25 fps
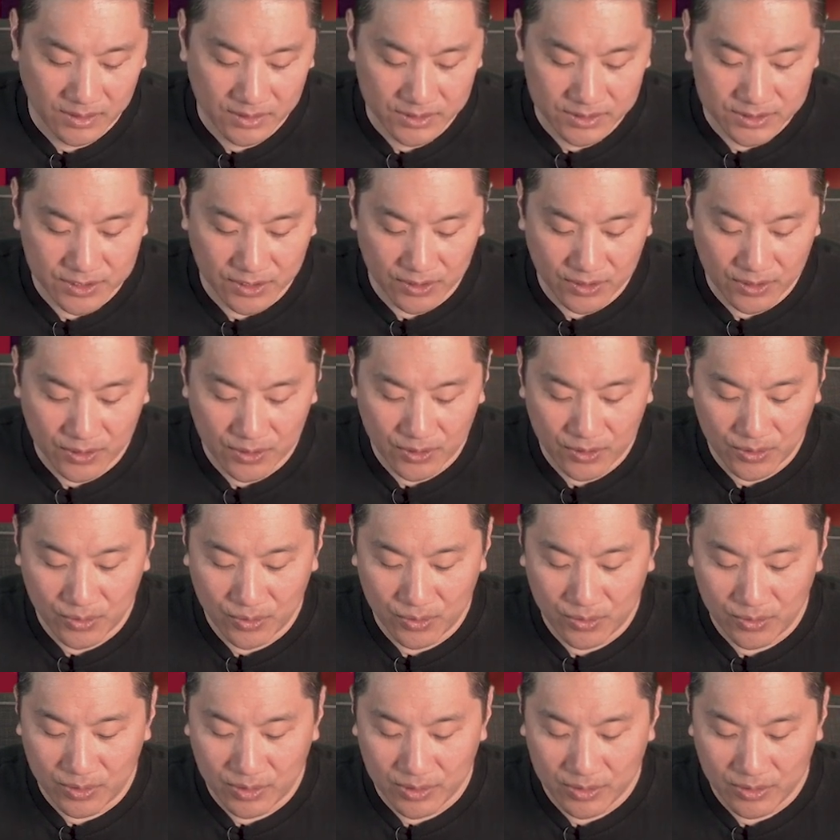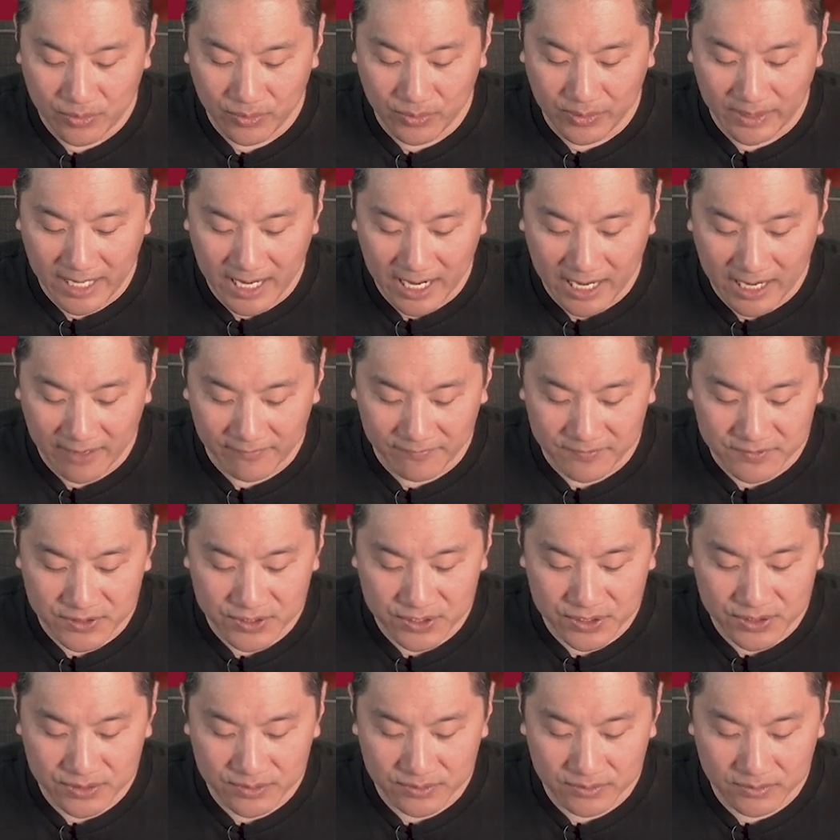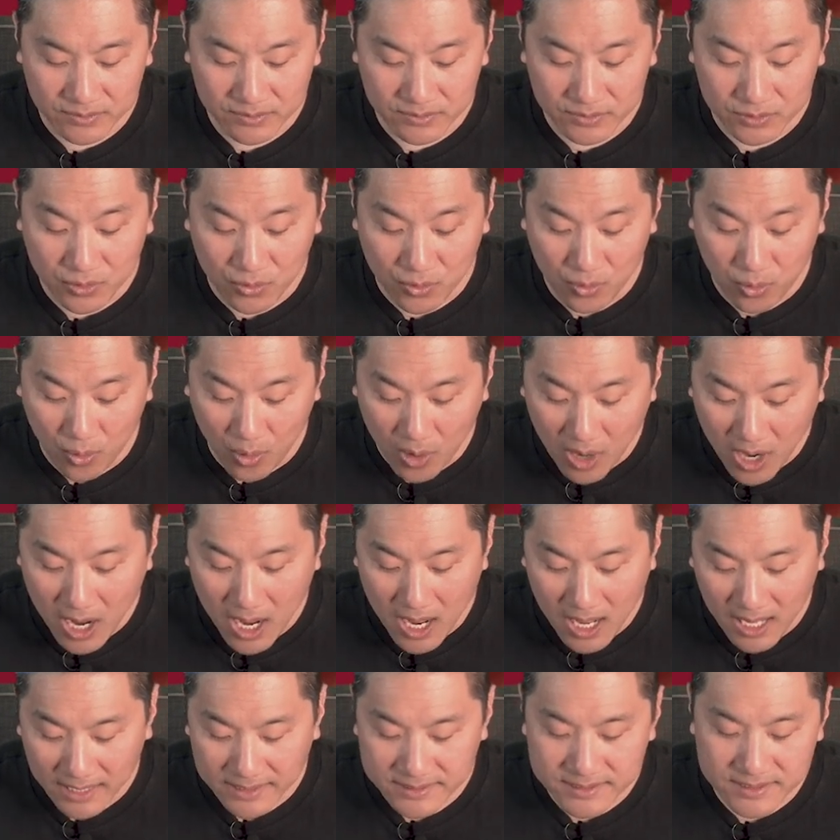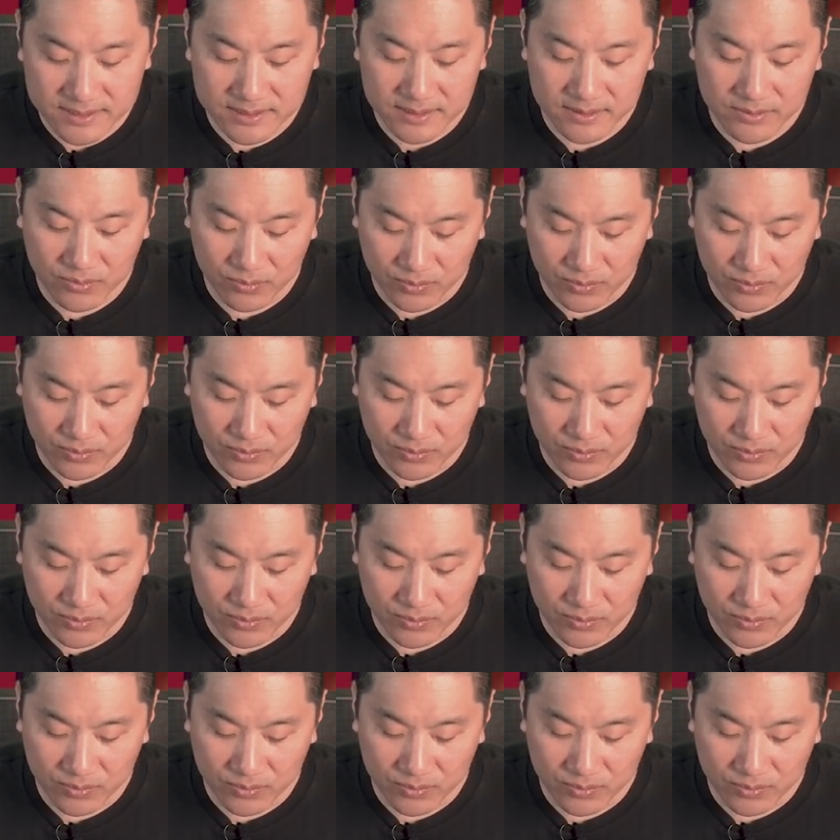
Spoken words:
So we have quads,